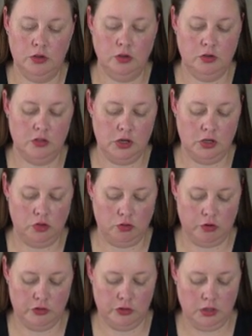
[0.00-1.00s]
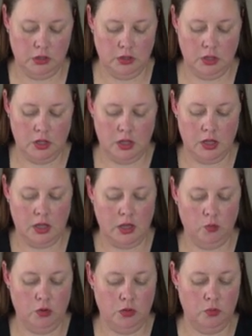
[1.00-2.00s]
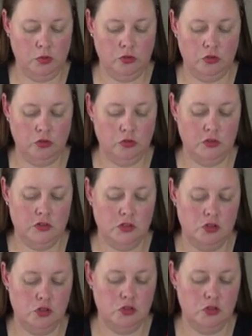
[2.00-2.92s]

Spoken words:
you don't tend to crochet. And what you want to do is just